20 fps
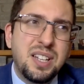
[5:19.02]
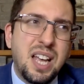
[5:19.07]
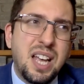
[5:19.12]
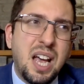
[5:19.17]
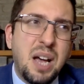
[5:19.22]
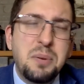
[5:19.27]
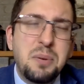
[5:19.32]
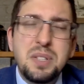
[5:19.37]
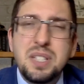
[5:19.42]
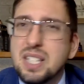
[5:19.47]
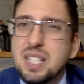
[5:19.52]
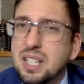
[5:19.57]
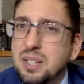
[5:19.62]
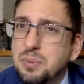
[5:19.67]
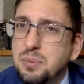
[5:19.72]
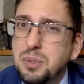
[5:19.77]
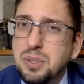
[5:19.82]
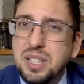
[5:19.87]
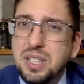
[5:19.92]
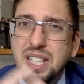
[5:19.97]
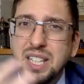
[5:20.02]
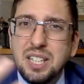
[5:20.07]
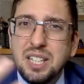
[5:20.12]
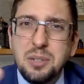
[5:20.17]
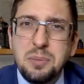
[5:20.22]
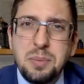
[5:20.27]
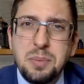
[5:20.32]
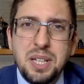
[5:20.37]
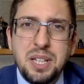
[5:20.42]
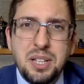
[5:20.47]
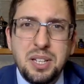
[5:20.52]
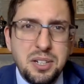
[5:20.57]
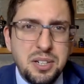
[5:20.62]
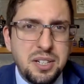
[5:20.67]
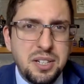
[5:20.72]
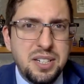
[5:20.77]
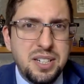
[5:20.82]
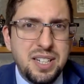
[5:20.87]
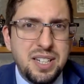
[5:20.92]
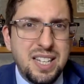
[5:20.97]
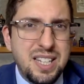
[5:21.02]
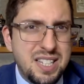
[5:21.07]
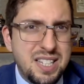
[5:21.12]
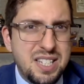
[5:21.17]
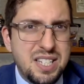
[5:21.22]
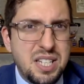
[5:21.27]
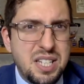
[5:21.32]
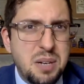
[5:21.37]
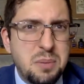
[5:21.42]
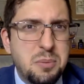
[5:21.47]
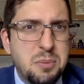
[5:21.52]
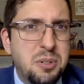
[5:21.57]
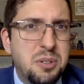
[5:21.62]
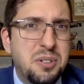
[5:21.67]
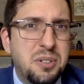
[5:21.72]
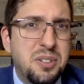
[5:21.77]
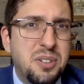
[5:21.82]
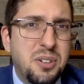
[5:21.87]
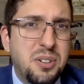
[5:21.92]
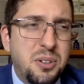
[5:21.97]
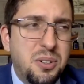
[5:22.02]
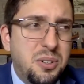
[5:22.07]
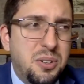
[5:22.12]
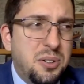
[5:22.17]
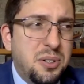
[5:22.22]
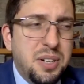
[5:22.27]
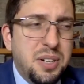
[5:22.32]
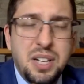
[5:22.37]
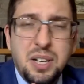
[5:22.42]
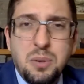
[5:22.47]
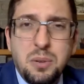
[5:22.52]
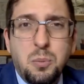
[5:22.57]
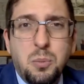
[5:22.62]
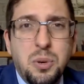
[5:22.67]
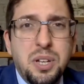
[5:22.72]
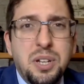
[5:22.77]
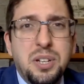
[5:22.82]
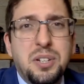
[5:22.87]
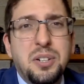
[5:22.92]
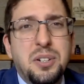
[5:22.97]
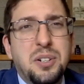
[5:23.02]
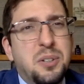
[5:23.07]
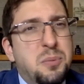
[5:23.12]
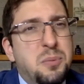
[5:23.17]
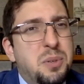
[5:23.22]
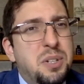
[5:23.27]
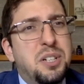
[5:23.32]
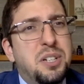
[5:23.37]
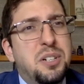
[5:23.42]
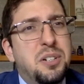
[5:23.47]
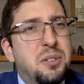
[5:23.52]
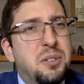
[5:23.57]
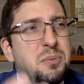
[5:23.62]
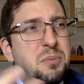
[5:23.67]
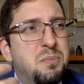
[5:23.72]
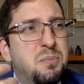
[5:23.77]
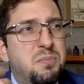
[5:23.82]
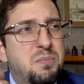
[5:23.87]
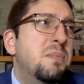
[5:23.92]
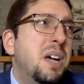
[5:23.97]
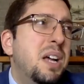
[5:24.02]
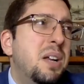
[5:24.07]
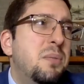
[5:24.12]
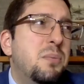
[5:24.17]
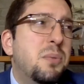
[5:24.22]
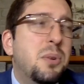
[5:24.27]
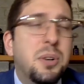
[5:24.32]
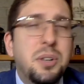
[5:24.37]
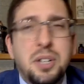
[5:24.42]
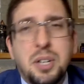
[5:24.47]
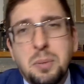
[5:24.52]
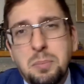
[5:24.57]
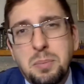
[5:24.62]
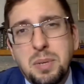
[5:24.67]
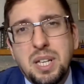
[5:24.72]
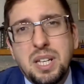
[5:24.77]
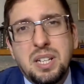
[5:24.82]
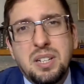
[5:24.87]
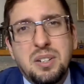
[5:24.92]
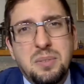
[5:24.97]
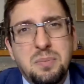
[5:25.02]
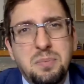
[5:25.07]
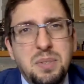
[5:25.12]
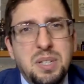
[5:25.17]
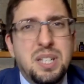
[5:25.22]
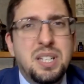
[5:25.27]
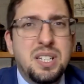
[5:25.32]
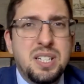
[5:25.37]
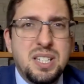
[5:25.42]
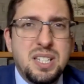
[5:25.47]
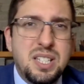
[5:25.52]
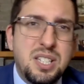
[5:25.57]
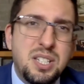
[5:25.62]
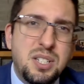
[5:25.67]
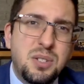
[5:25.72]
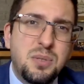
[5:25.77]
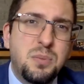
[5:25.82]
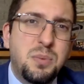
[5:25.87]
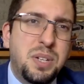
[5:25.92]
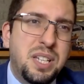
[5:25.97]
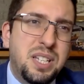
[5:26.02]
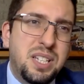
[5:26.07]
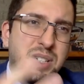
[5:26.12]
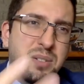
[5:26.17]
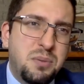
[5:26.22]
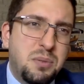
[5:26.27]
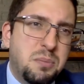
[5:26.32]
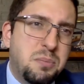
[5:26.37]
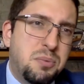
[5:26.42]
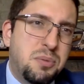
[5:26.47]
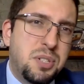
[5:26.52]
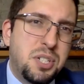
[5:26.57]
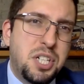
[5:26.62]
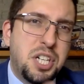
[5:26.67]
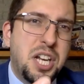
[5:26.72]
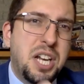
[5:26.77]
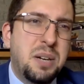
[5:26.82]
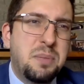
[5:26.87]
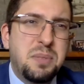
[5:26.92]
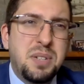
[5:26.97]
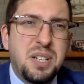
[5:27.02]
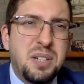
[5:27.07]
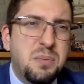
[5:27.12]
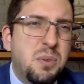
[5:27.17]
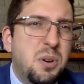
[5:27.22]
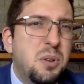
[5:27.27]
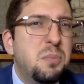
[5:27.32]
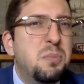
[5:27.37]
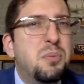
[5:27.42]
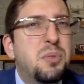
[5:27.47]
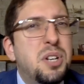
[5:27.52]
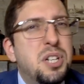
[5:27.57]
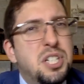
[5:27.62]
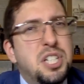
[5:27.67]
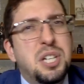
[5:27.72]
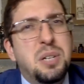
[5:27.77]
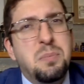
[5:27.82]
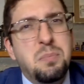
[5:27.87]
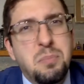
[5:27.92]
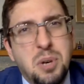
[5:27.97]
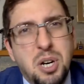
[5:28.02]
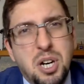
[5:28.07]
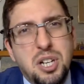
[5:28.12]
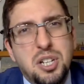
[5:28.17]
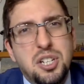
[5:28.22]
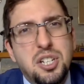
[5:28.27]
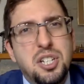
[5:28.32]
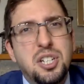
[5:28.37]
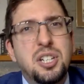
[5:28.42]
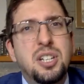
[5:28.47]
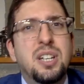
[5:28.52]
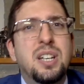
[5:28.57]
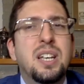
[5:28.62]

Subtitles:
I would say it would either be good in summer or in winter. Winter it might work a bit because it's sweet, it will project, but it won't project much.